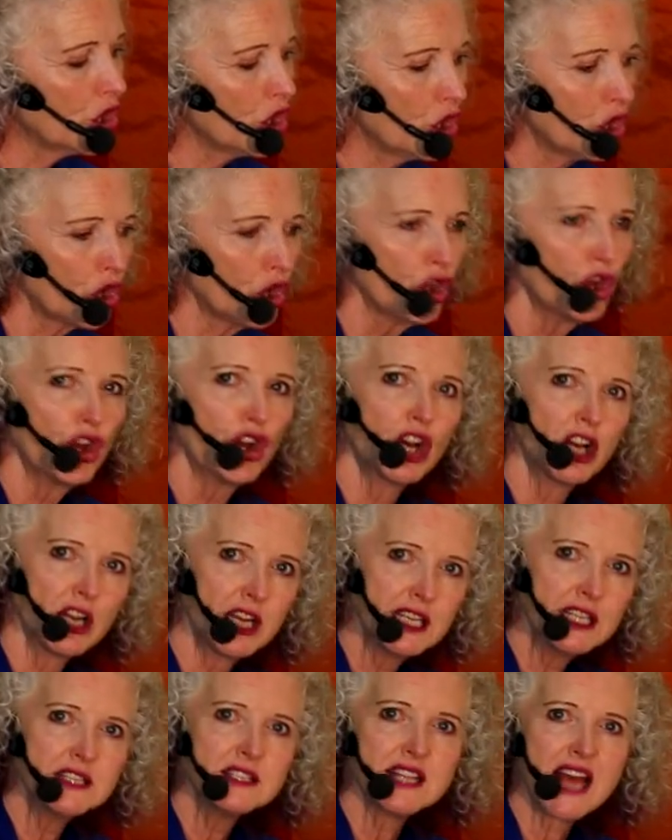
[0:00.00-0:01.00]

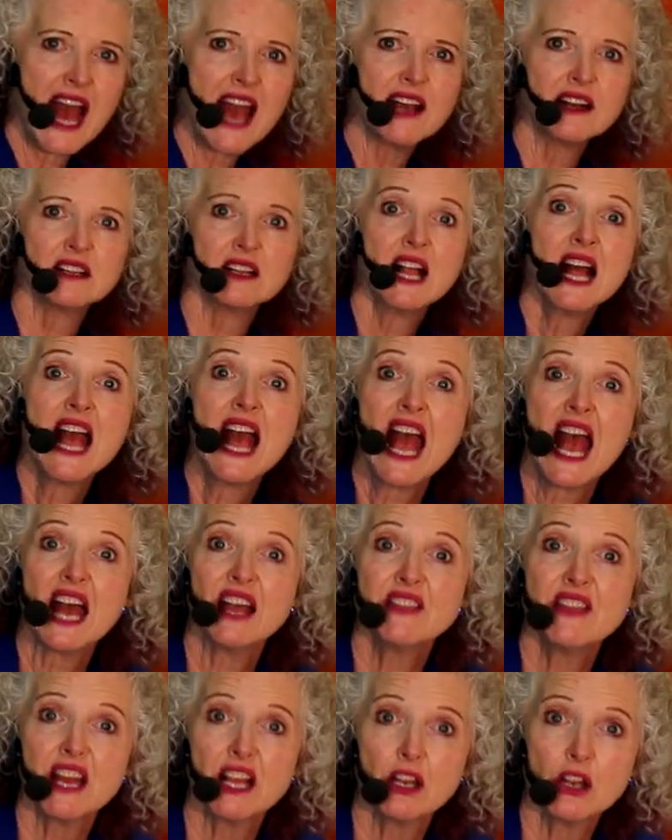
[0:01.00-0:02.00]
curly tail. And
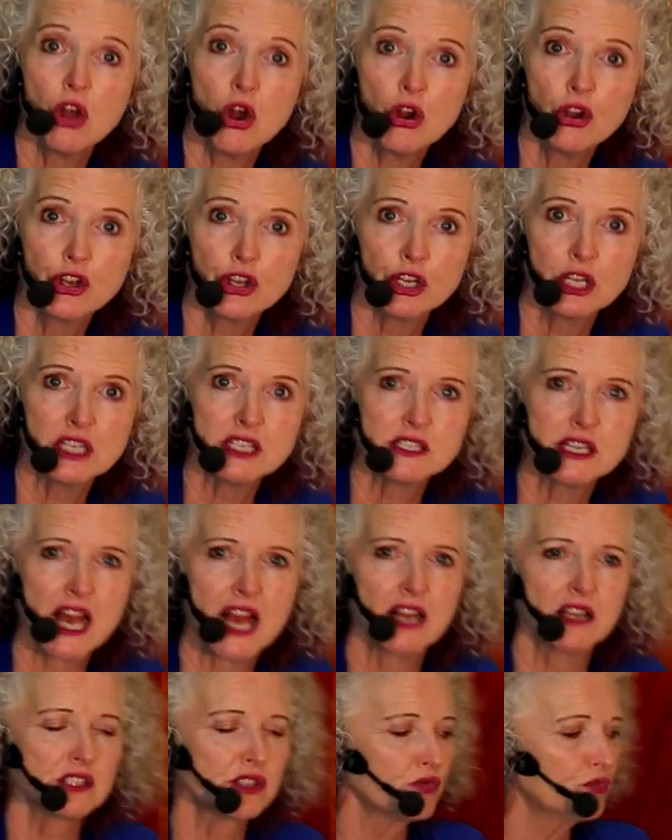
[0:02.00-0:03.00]
that long, curly
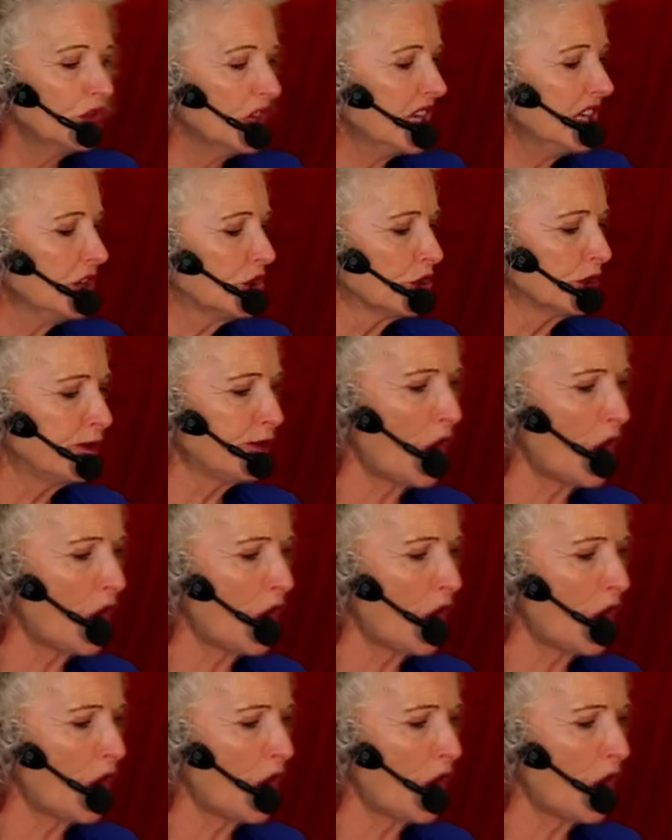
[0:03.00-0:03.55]
tail is really good for